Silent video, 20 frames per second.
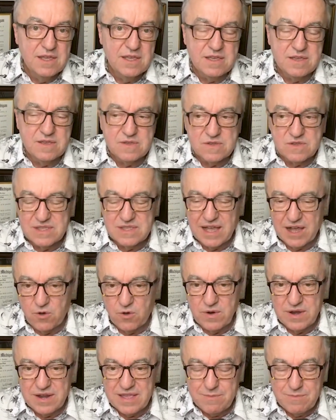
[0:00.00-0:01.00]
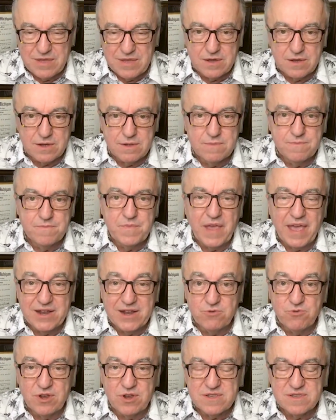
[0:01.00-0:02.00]
is now an email
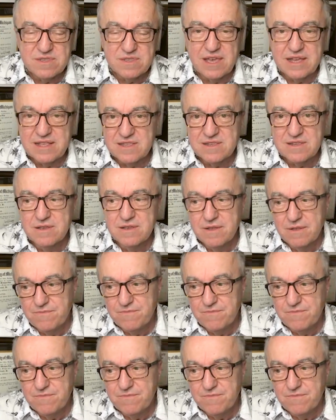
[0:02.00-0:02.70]
address that's